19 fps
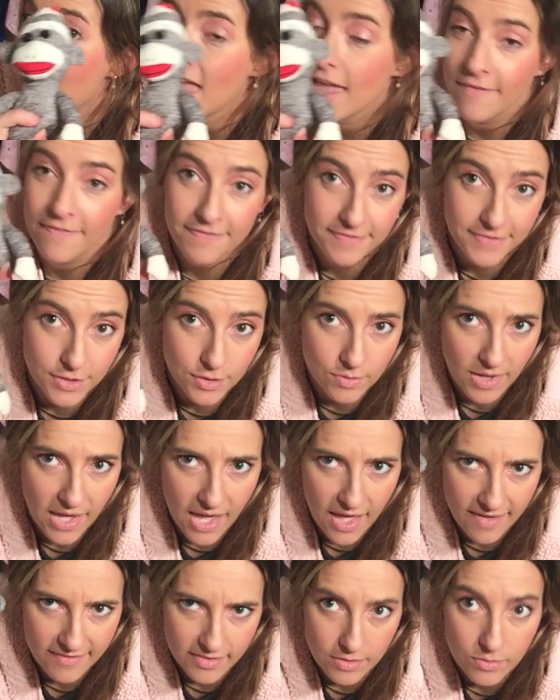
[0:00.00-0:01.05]
If you
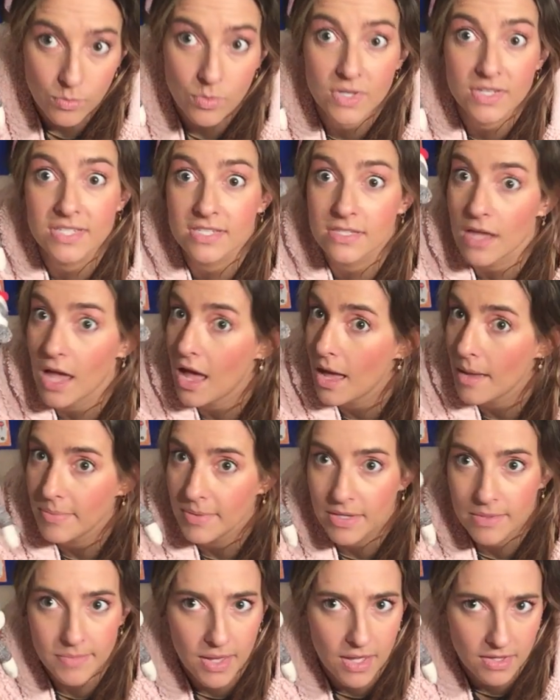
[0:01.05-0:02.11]
haven't,
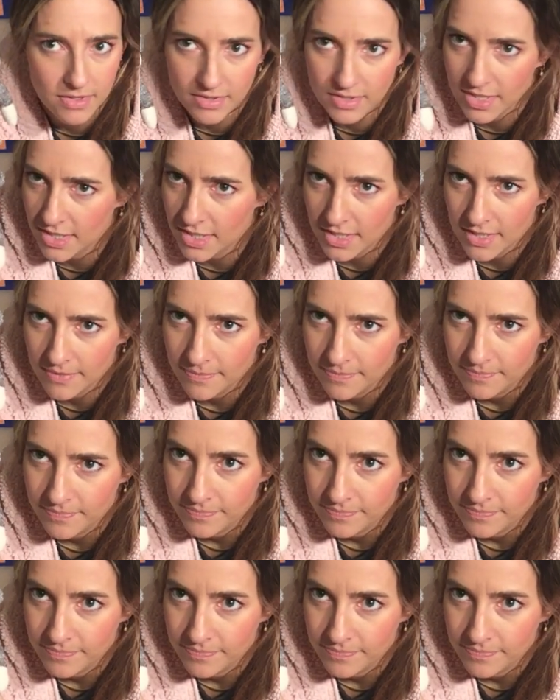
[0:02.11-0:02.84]
Wasabi Monkey